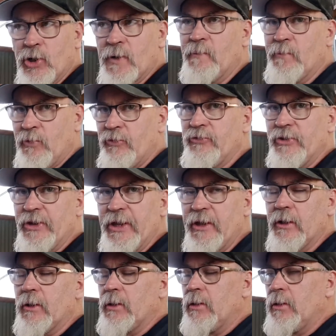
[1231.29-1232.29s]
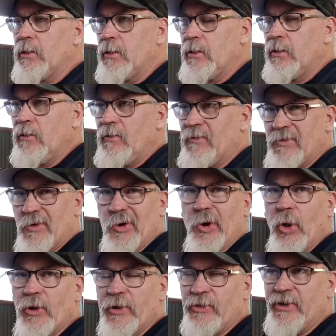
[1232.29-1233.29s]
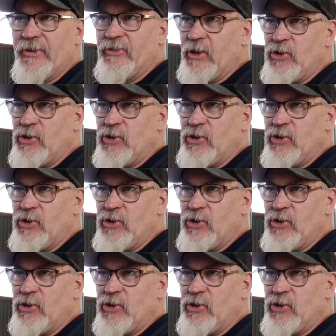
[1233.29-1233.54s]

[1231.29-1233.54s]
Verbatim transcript: conversion here for a lot of things.